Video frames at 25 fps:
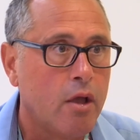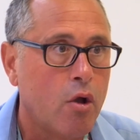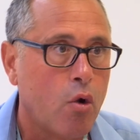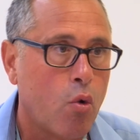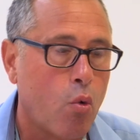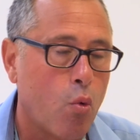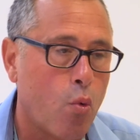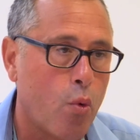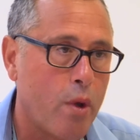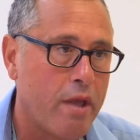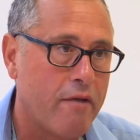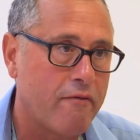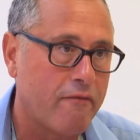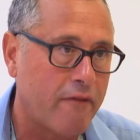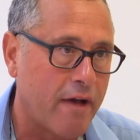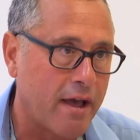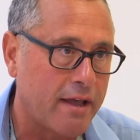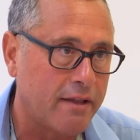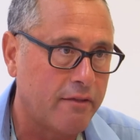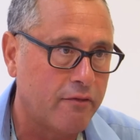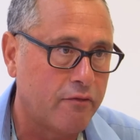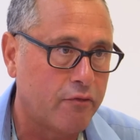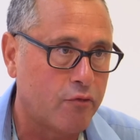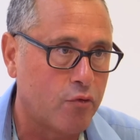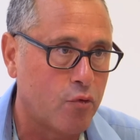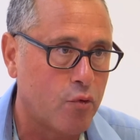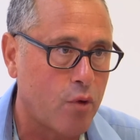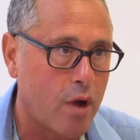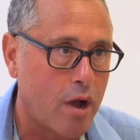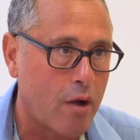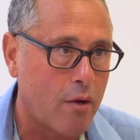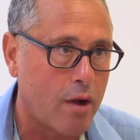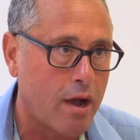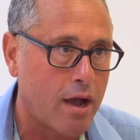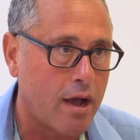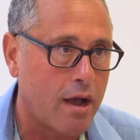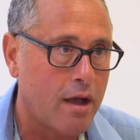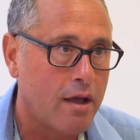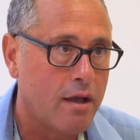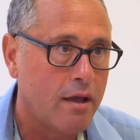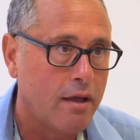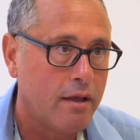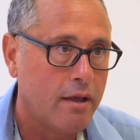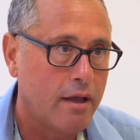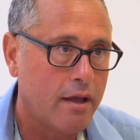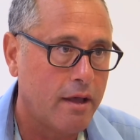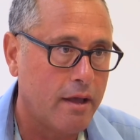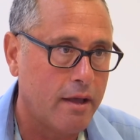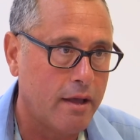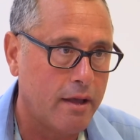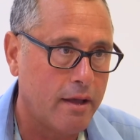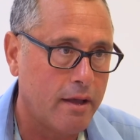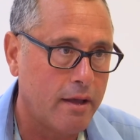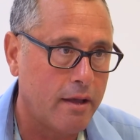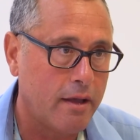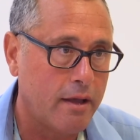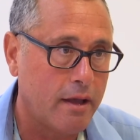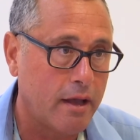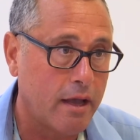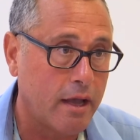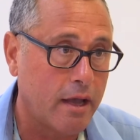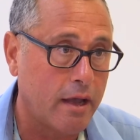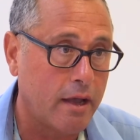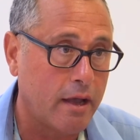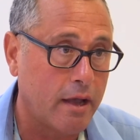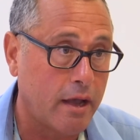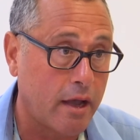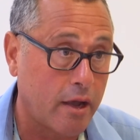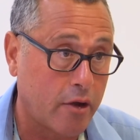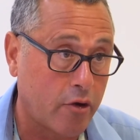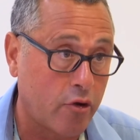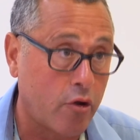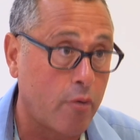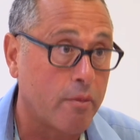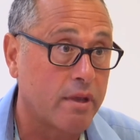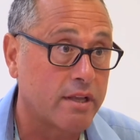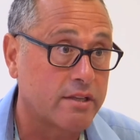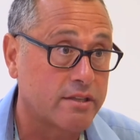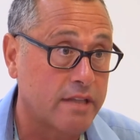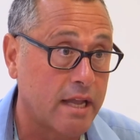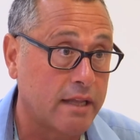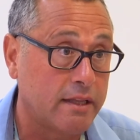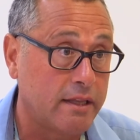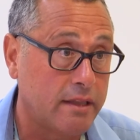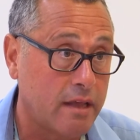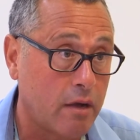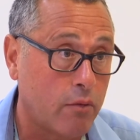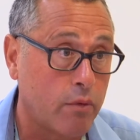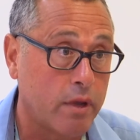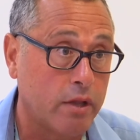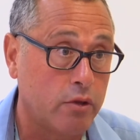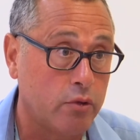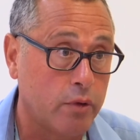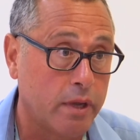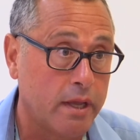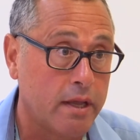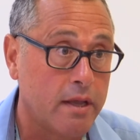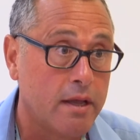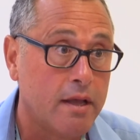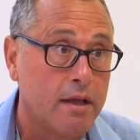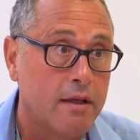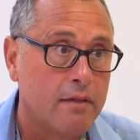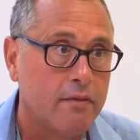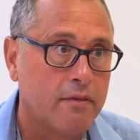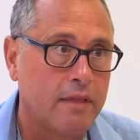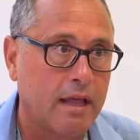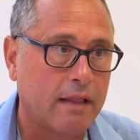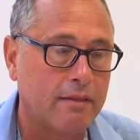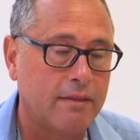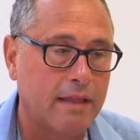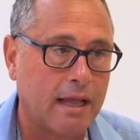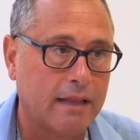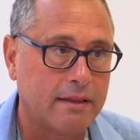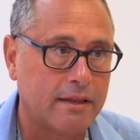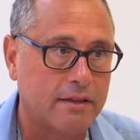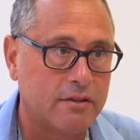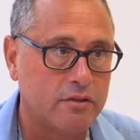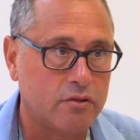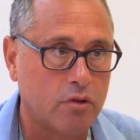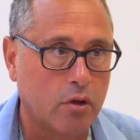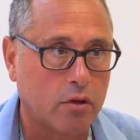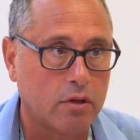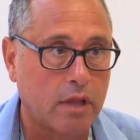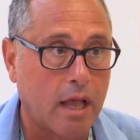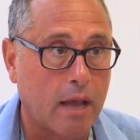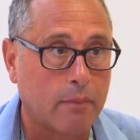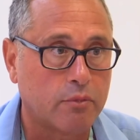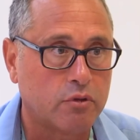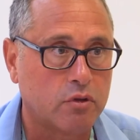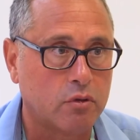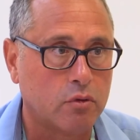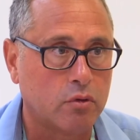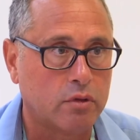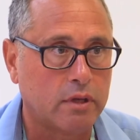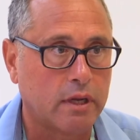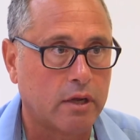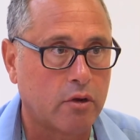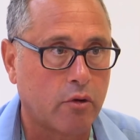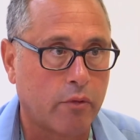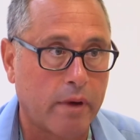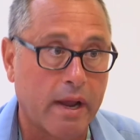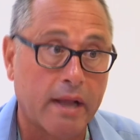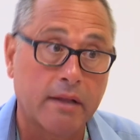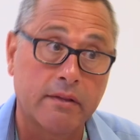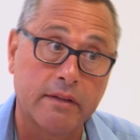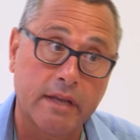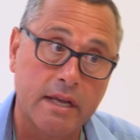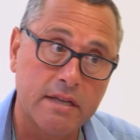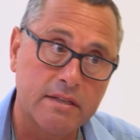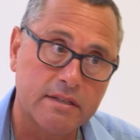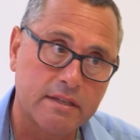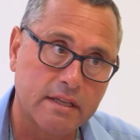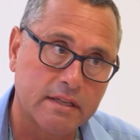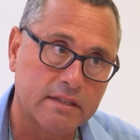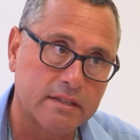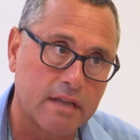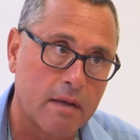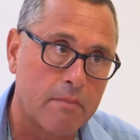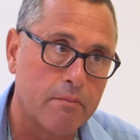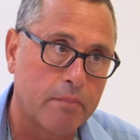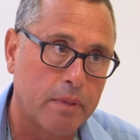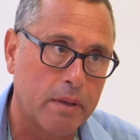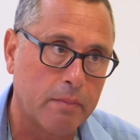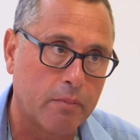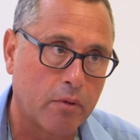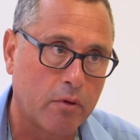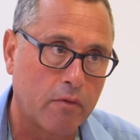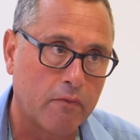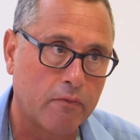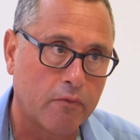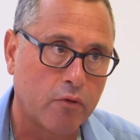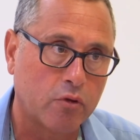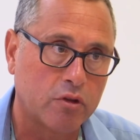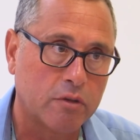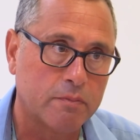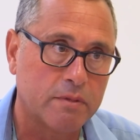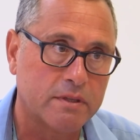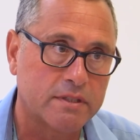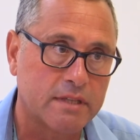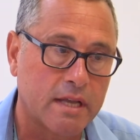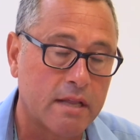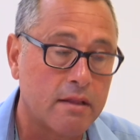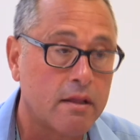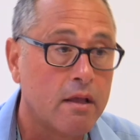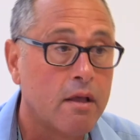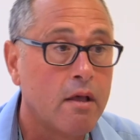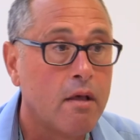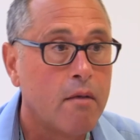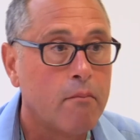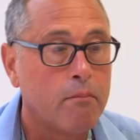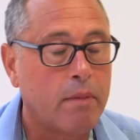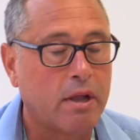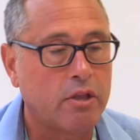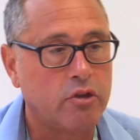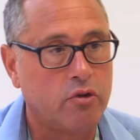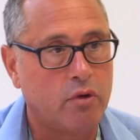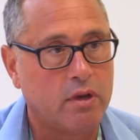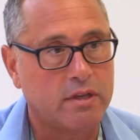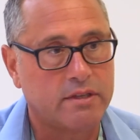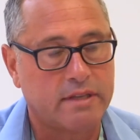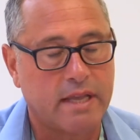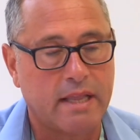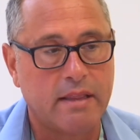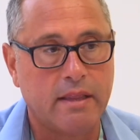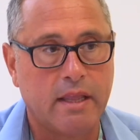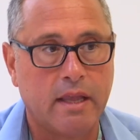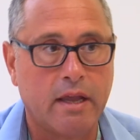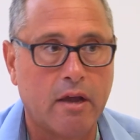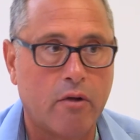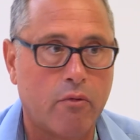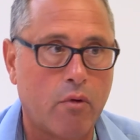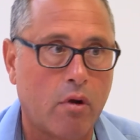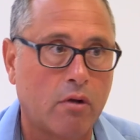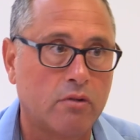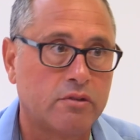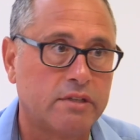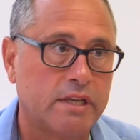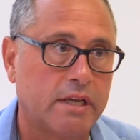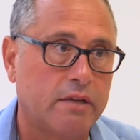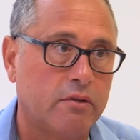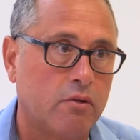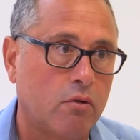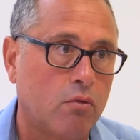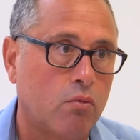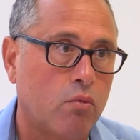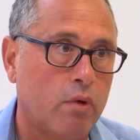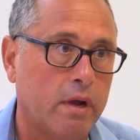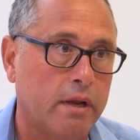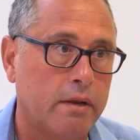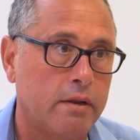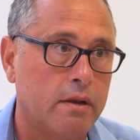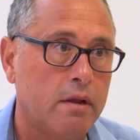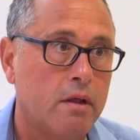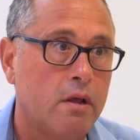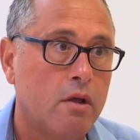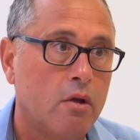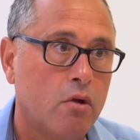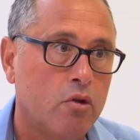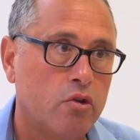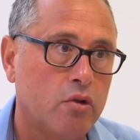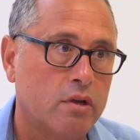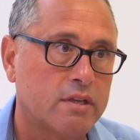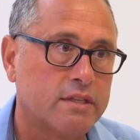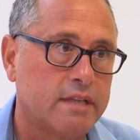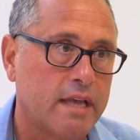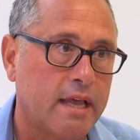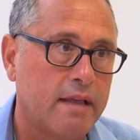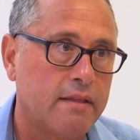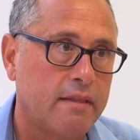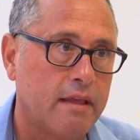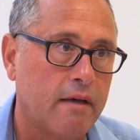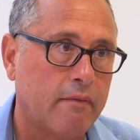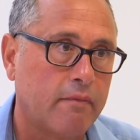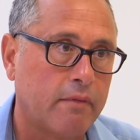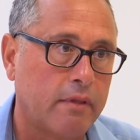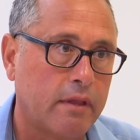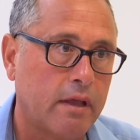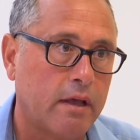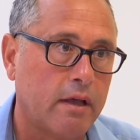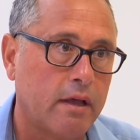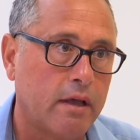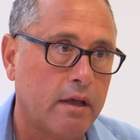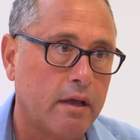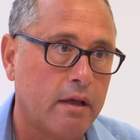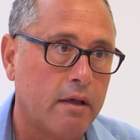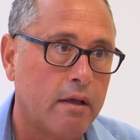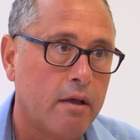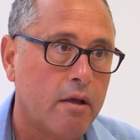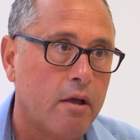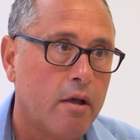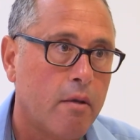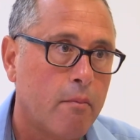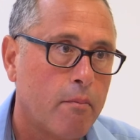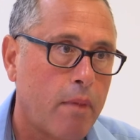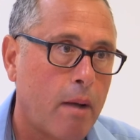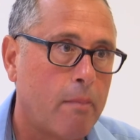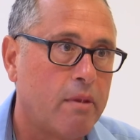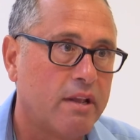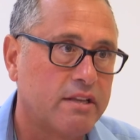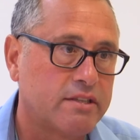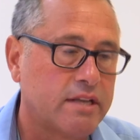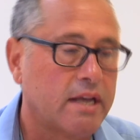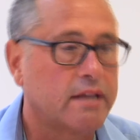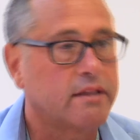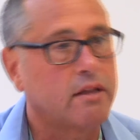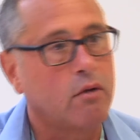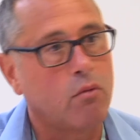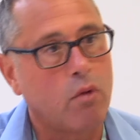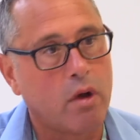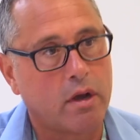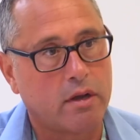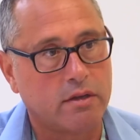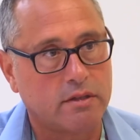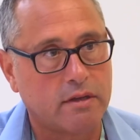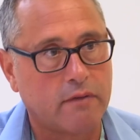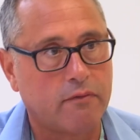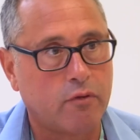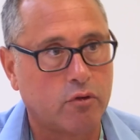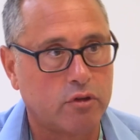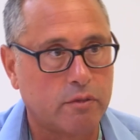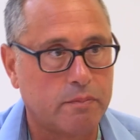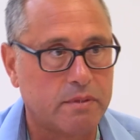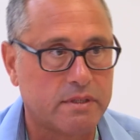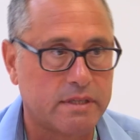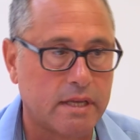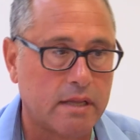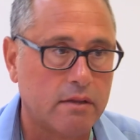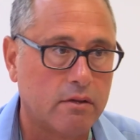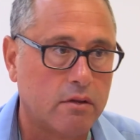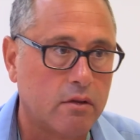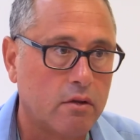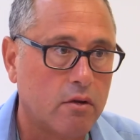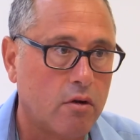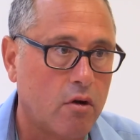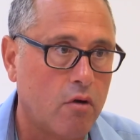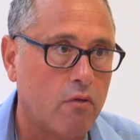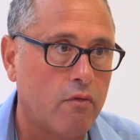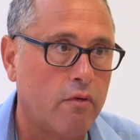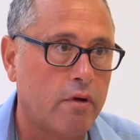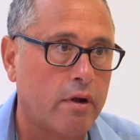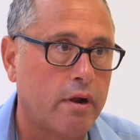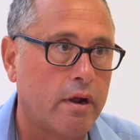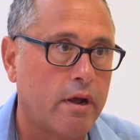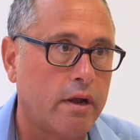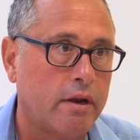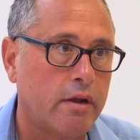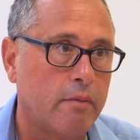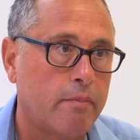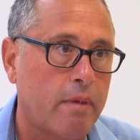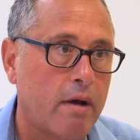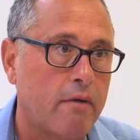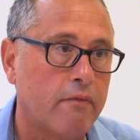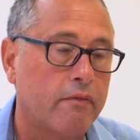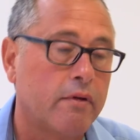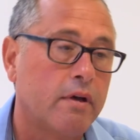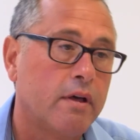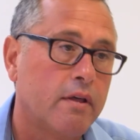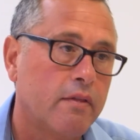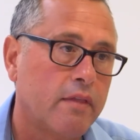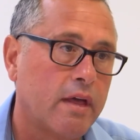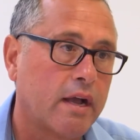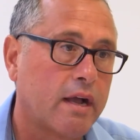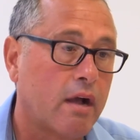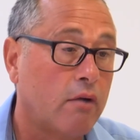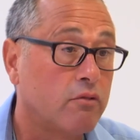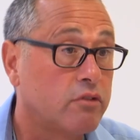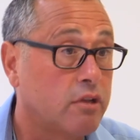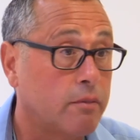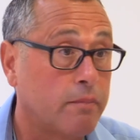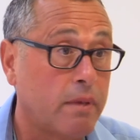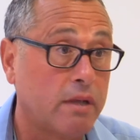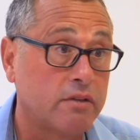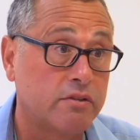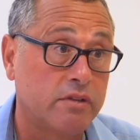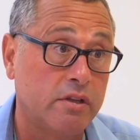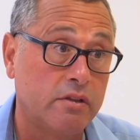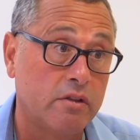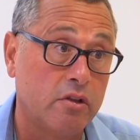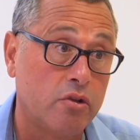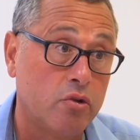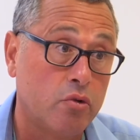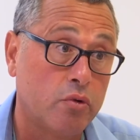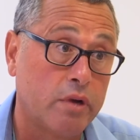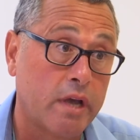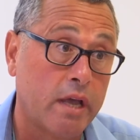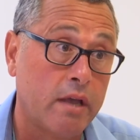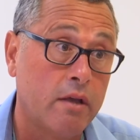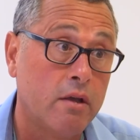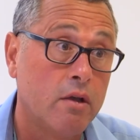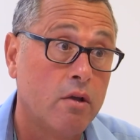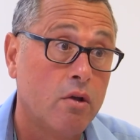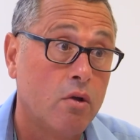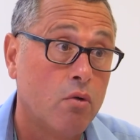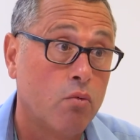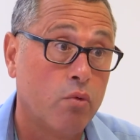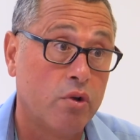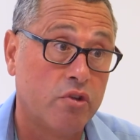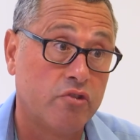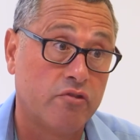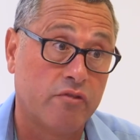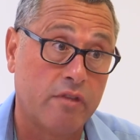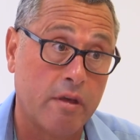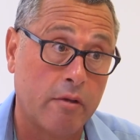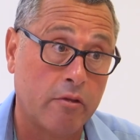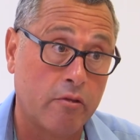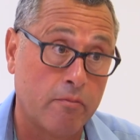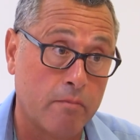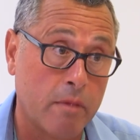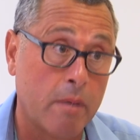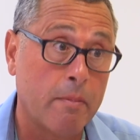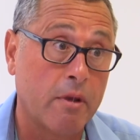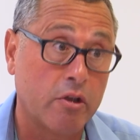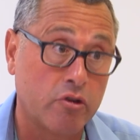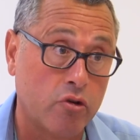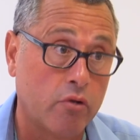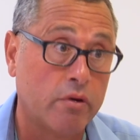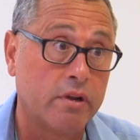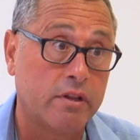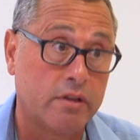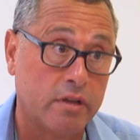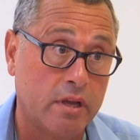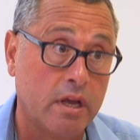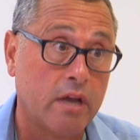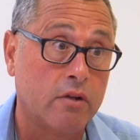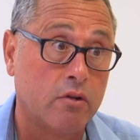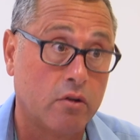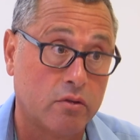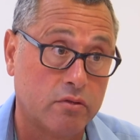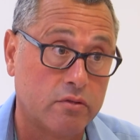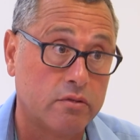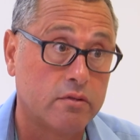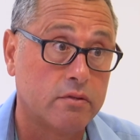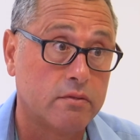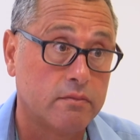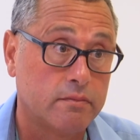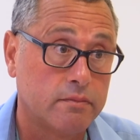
We find through our economic study that we're doing that is not absolutely correct. Yes, there's some people on 40%, but you are sending a wrong signal when you're saying that the public sector workers are 40% over and above their counterparts in the UK, which the majority are not.